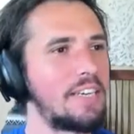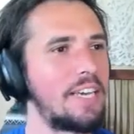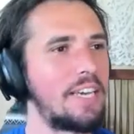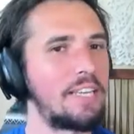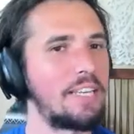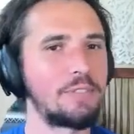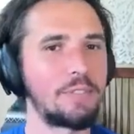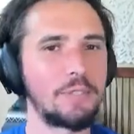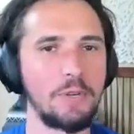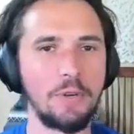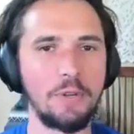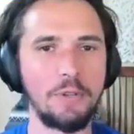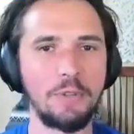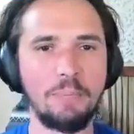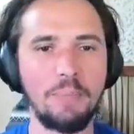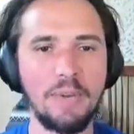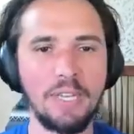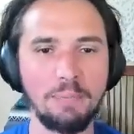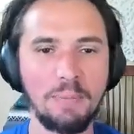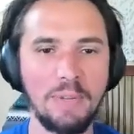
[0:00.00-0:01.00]
and so the
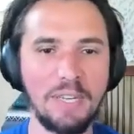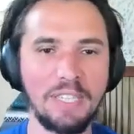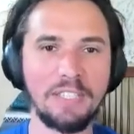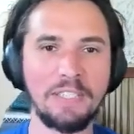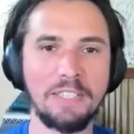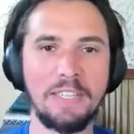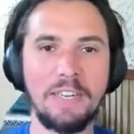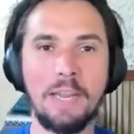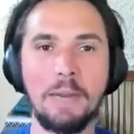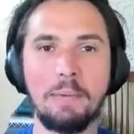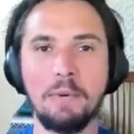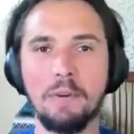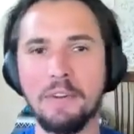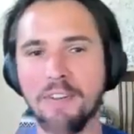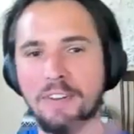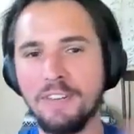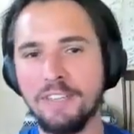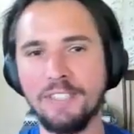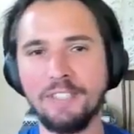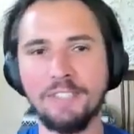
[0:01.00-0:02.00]
best place is the
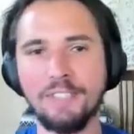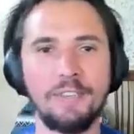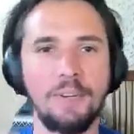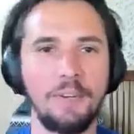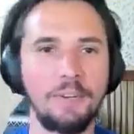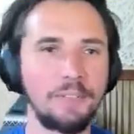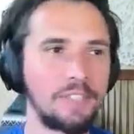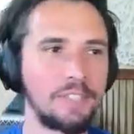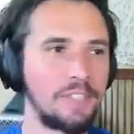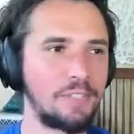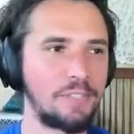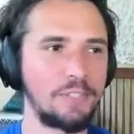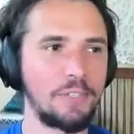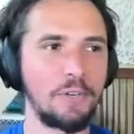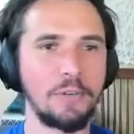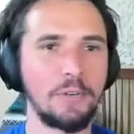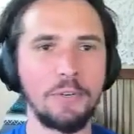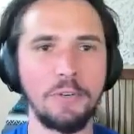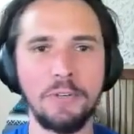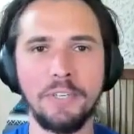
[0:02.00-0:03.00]
neighborhood, and it just goes in a
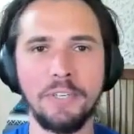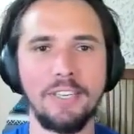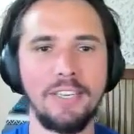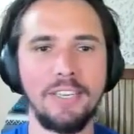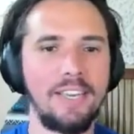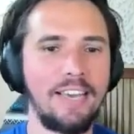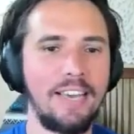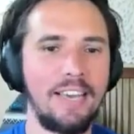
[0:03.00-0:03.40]
circle.